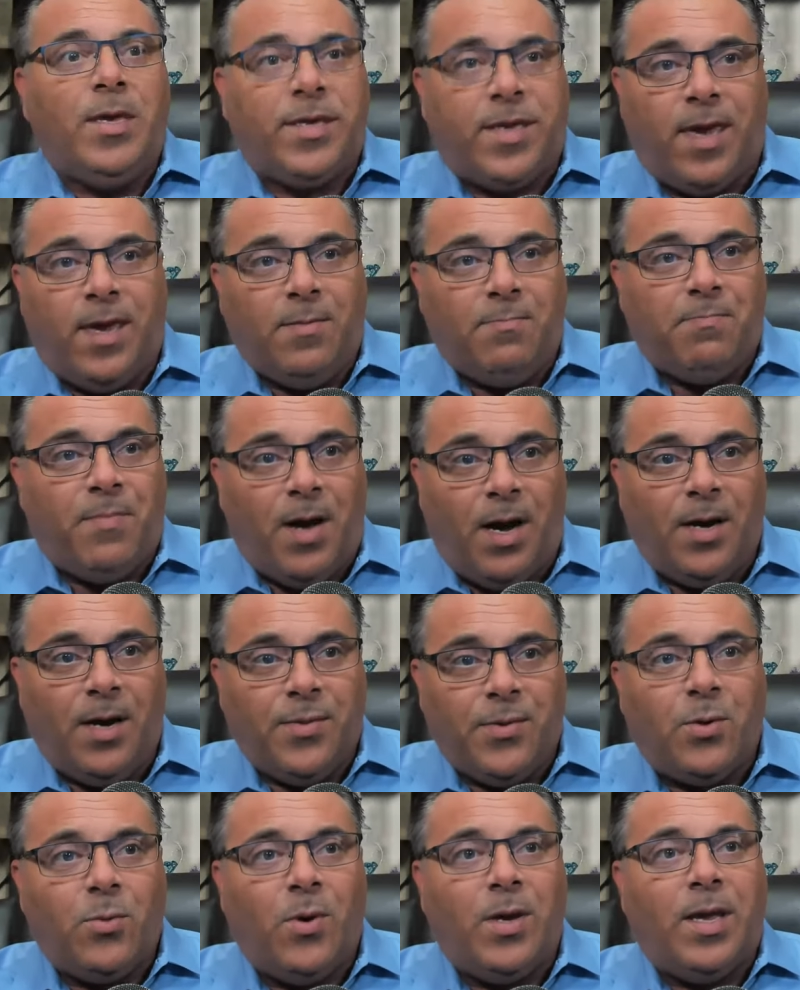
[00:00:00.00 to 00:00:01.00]
can't buy
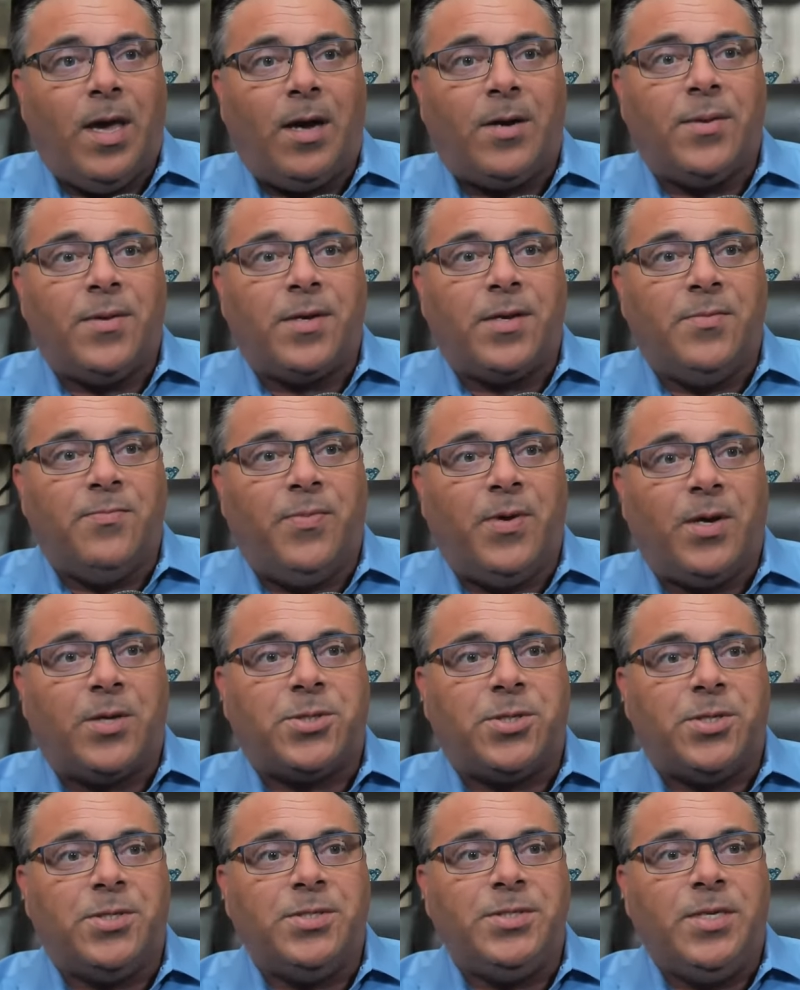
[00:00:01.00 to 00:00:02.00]
their way out of the
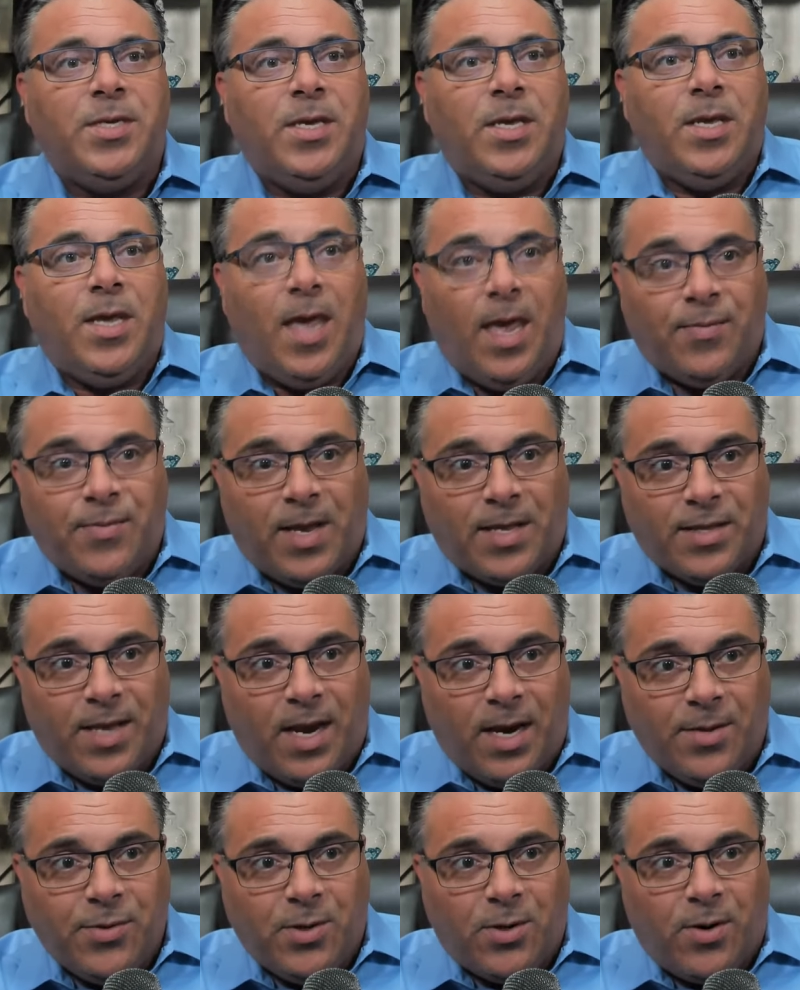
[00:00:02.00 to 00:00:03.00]
convictions and they
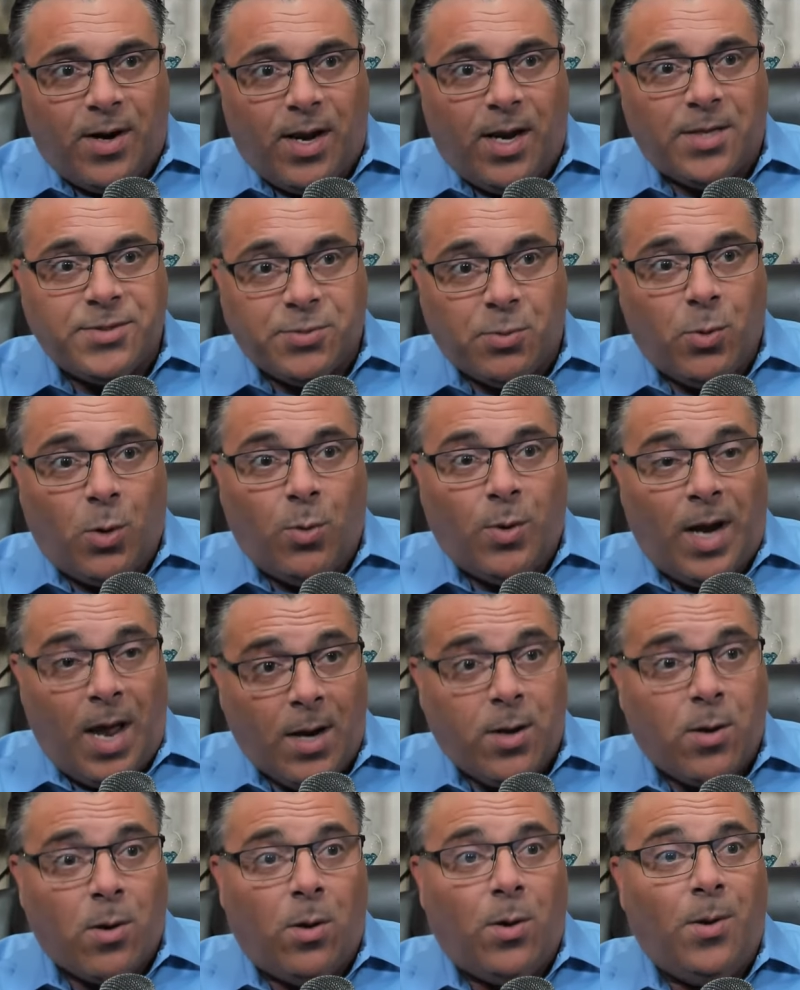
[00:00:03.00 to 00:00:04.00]
land their ass in what I
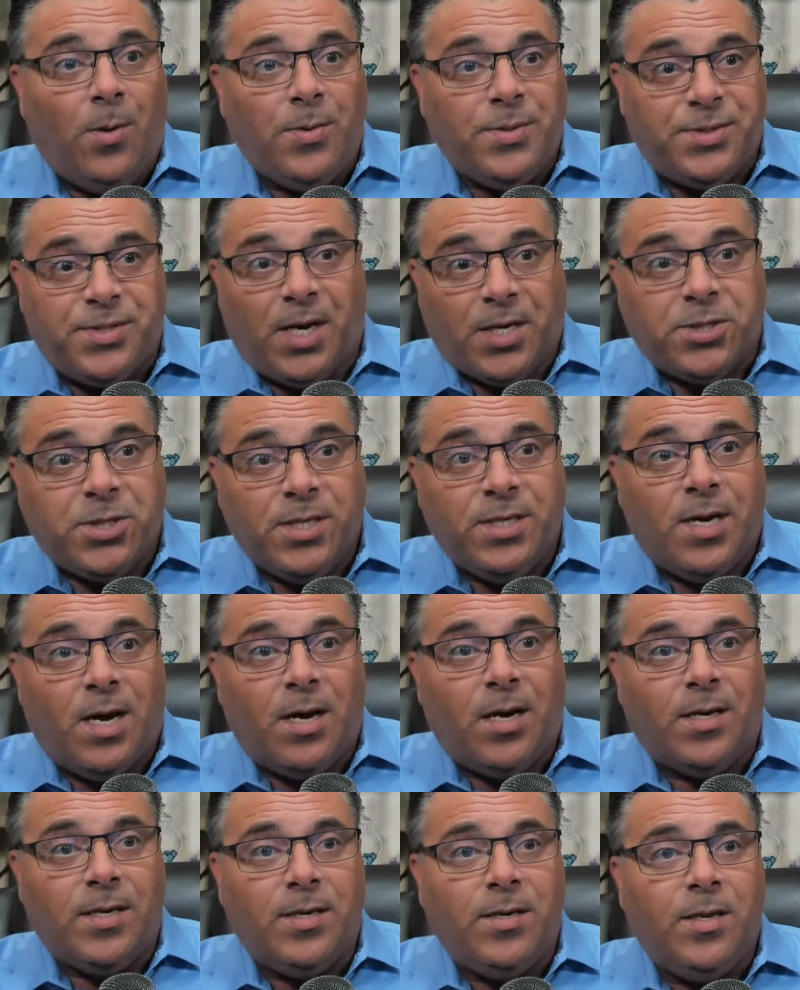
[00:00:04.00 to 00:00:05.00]
call Section
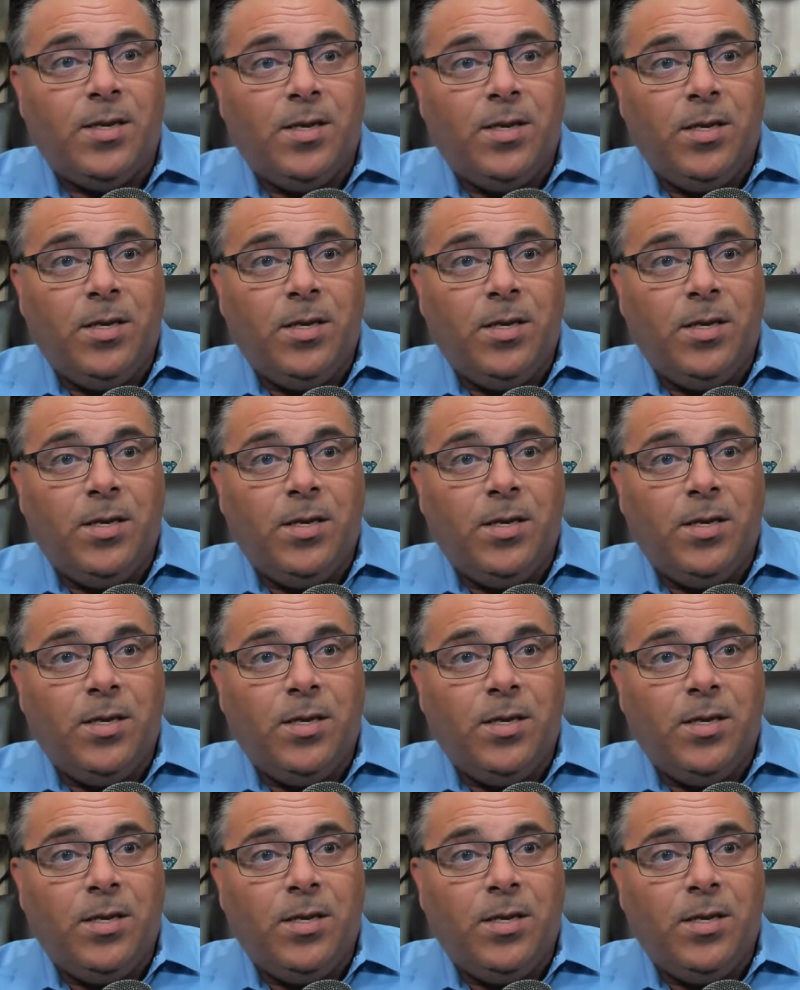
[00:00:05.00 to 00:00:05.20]
9